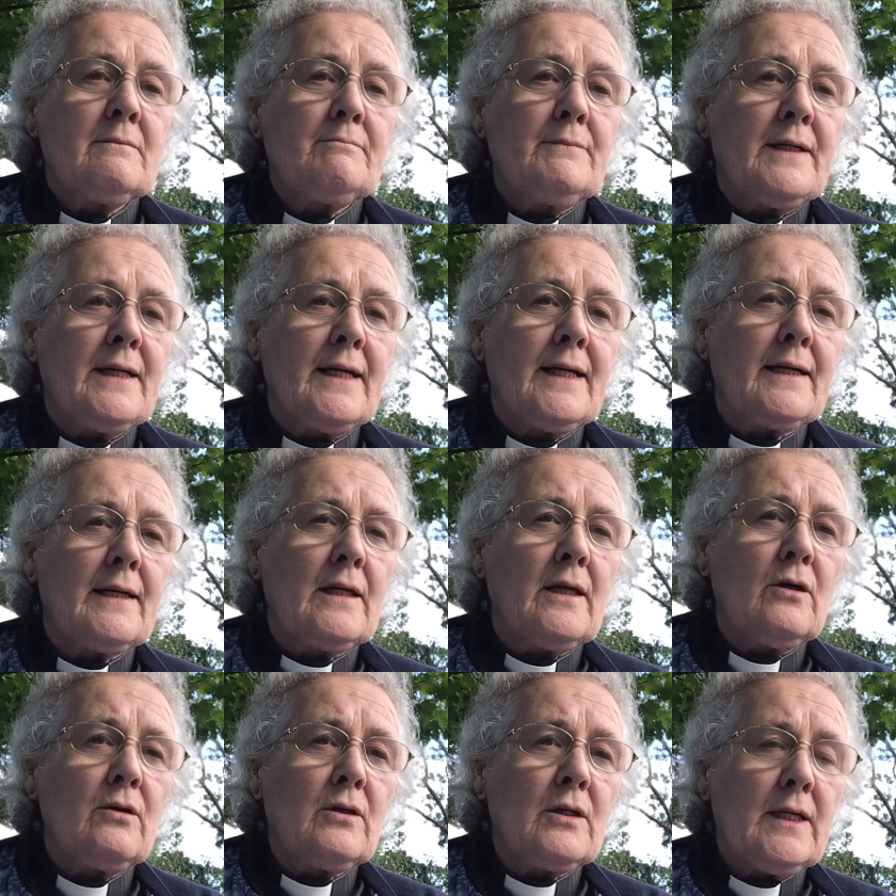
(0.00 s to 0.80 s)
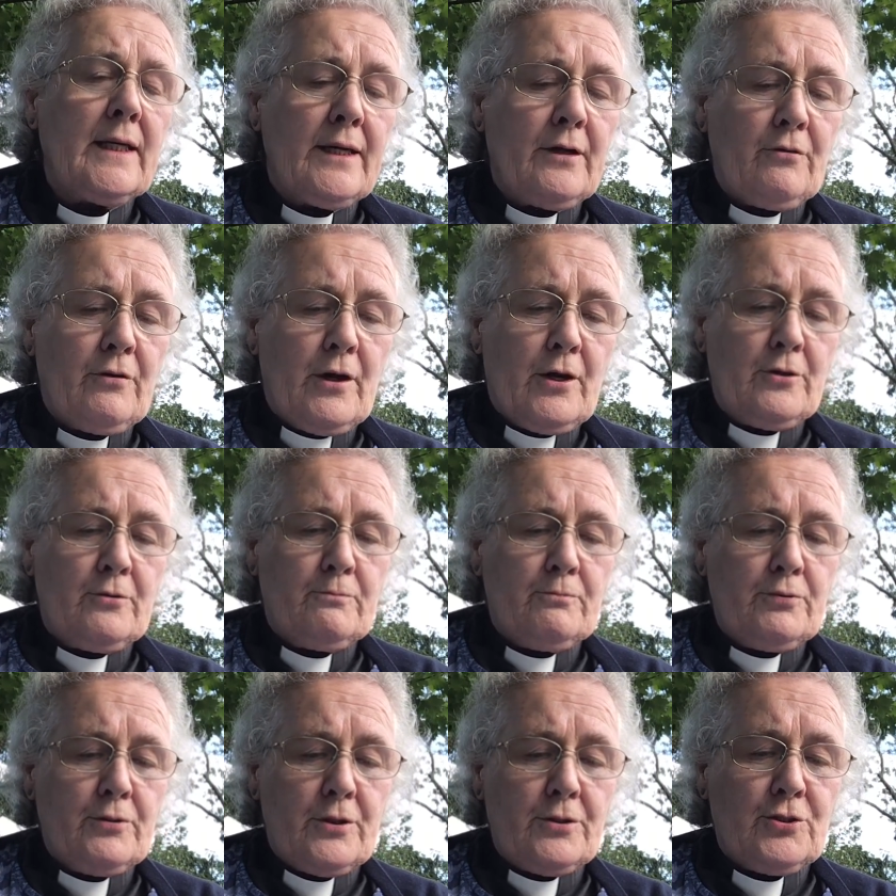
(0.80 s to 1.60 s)
Buying locally
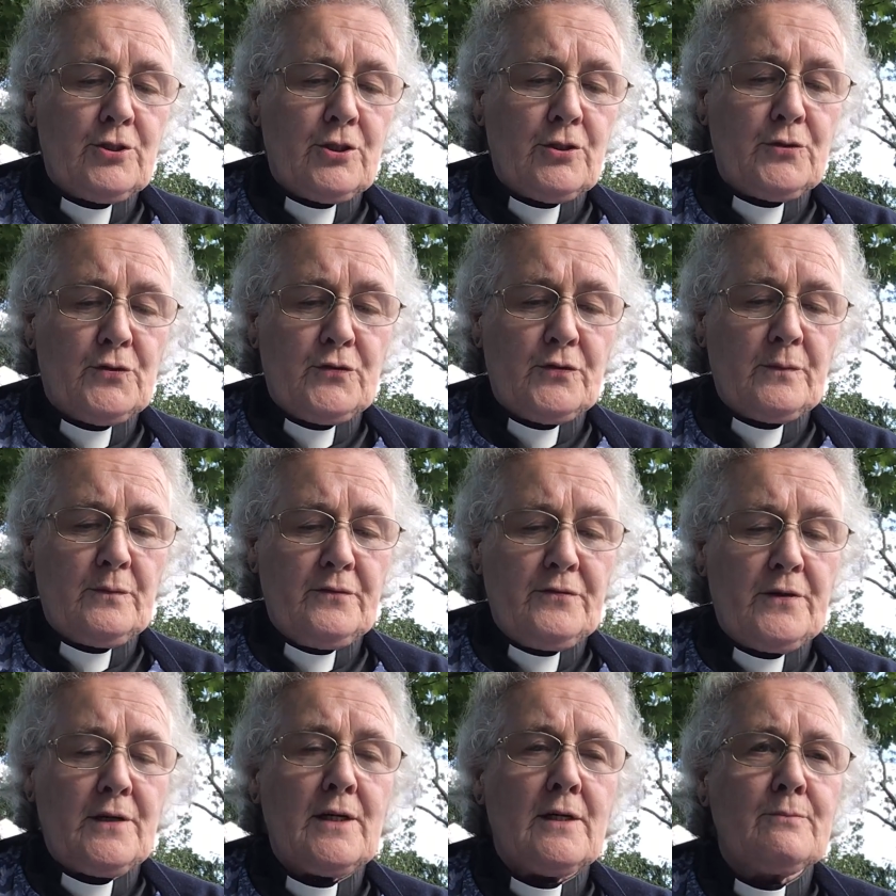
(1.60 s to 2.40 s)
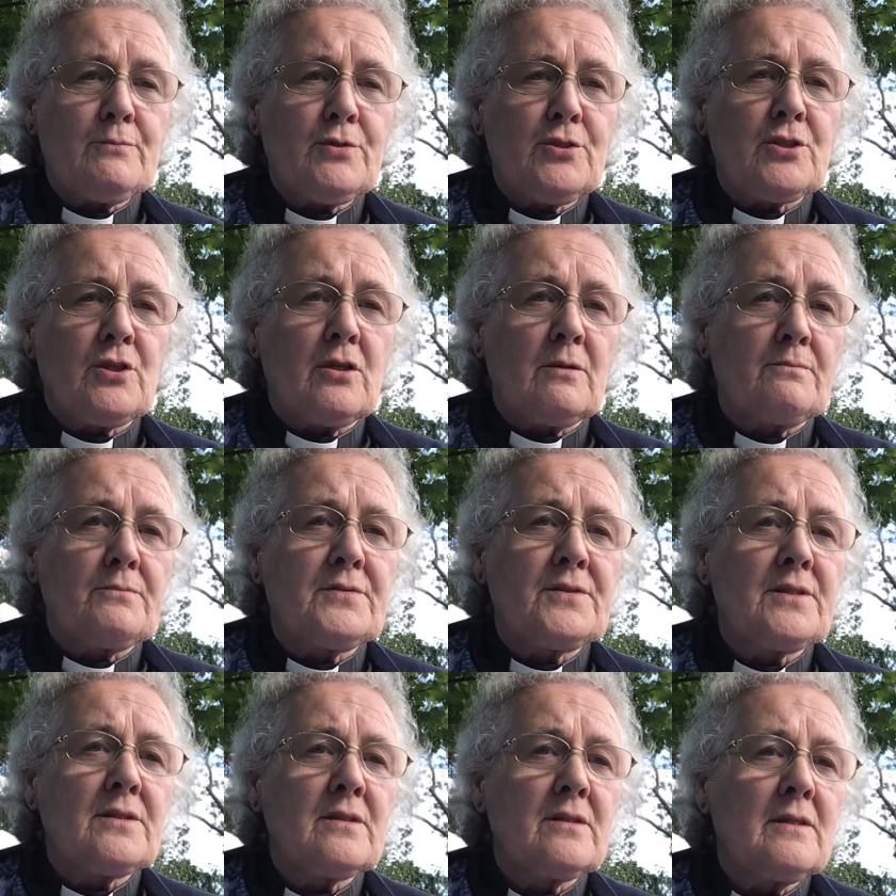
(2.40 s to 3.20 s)
grown produce from farm
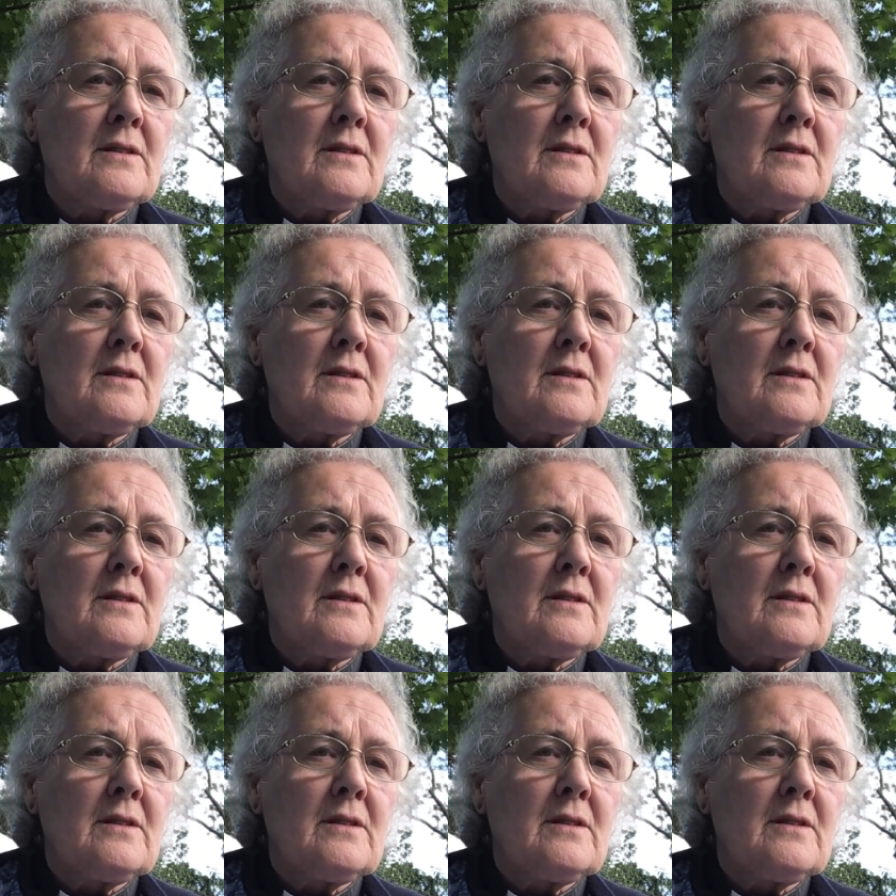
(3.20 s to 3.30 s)
shops,